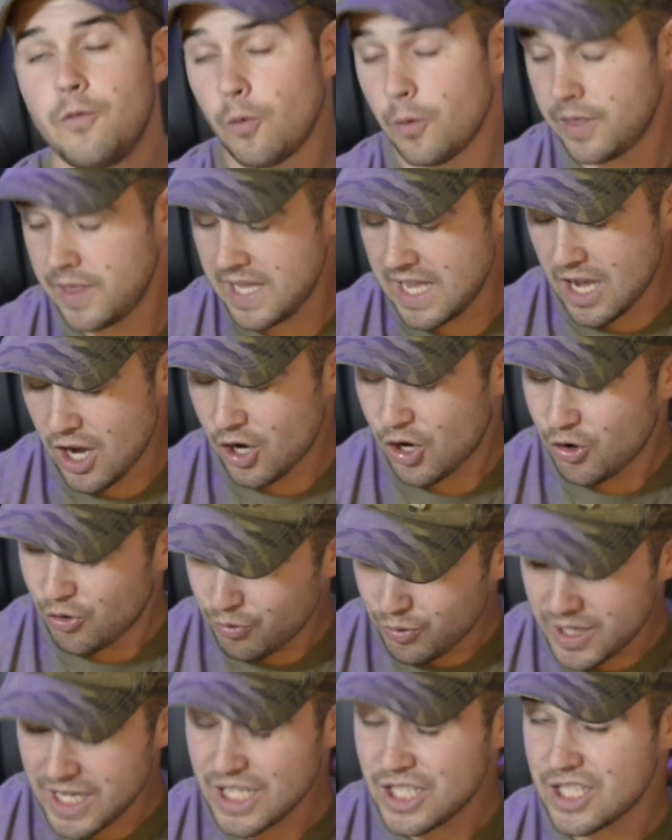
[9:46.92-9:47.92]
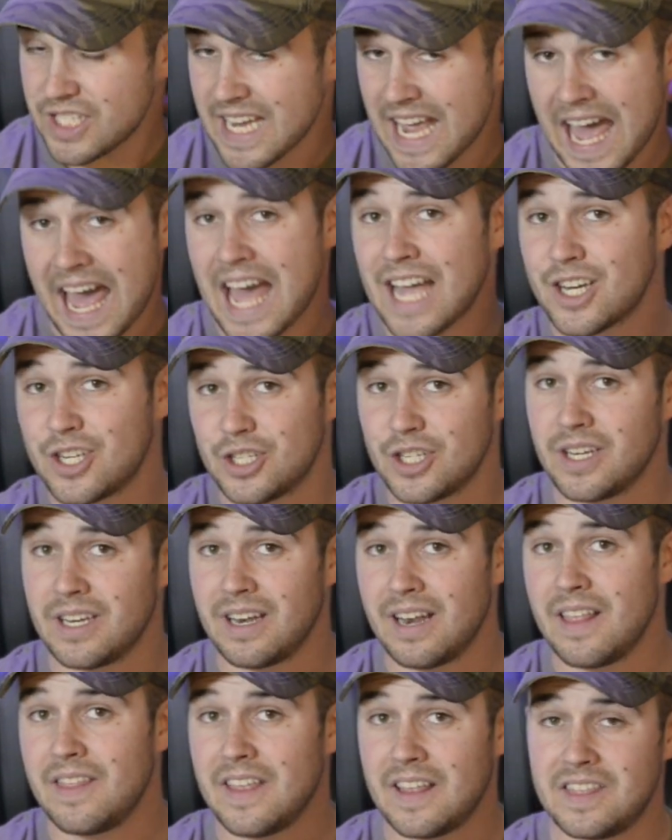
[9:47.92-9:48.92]
for the egregious
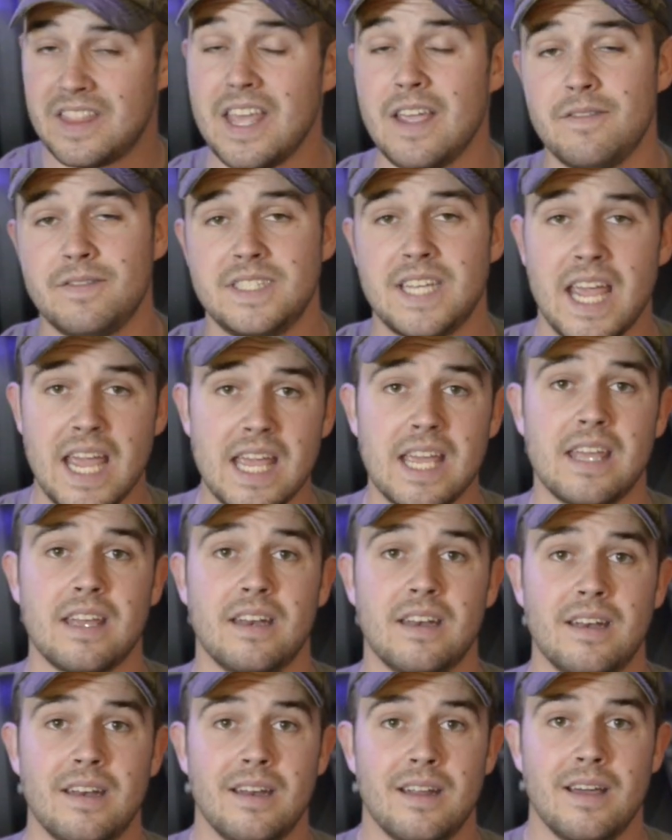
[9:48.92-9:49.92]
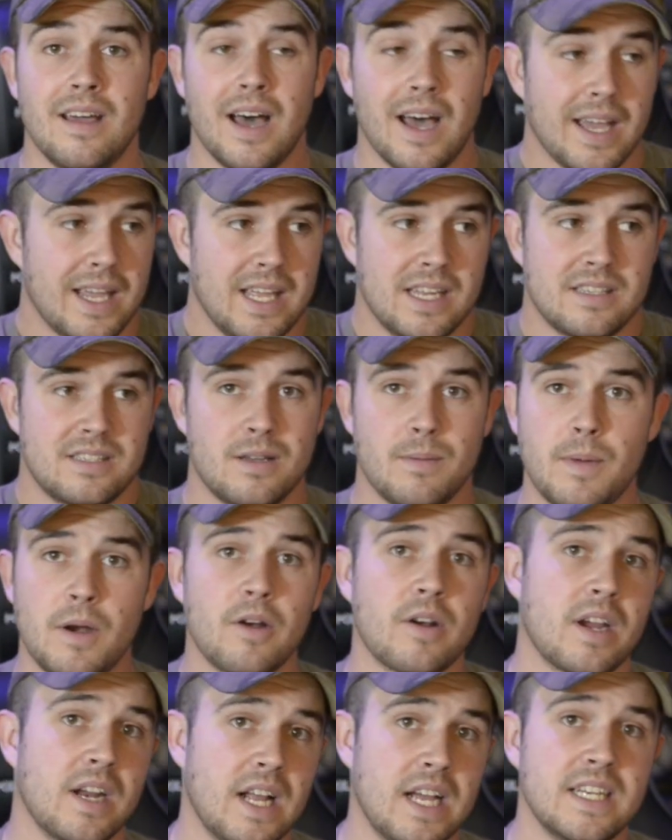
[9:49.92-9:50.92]
action that they've taken against
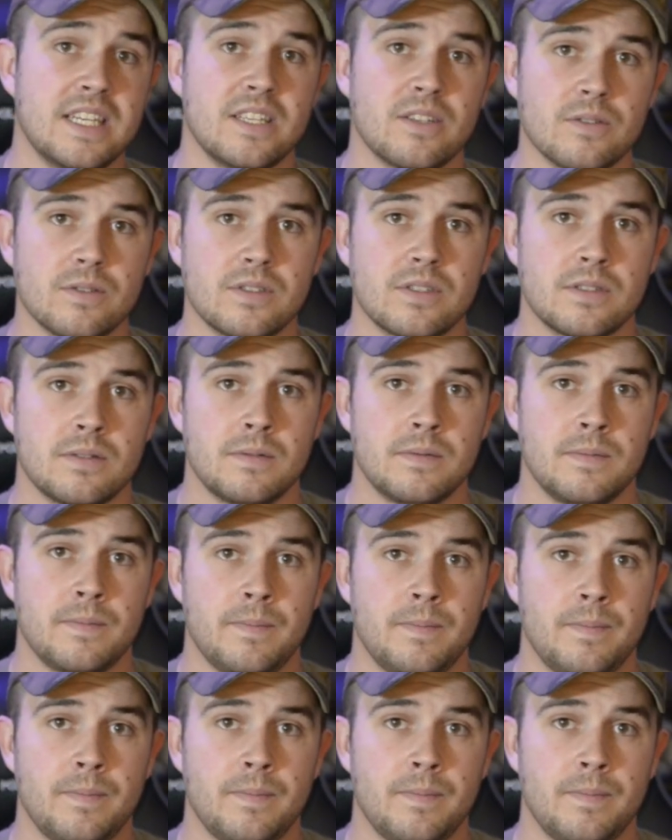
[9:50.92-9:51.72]
American ideals.